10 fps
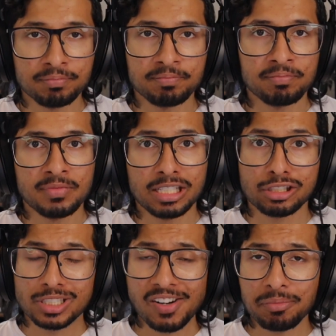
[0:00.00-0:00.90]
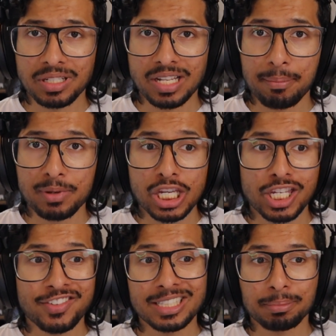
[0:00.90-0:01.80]
Let's start from the top. You've got the
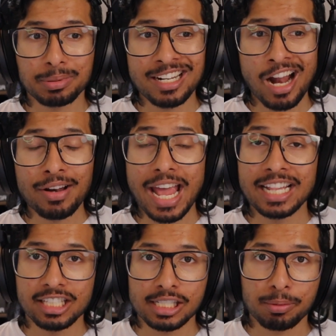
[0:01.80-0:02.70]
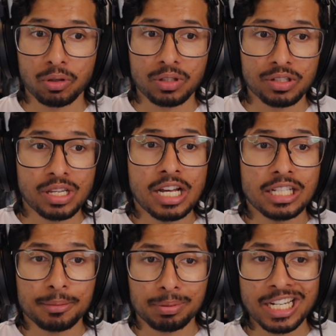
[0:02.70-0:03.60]
playground and the explorers. The
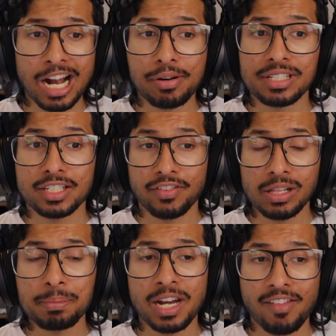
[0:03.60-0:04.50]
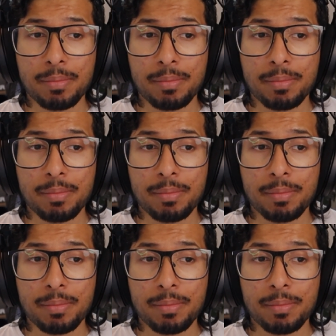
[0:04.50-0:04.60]
playground is a development environment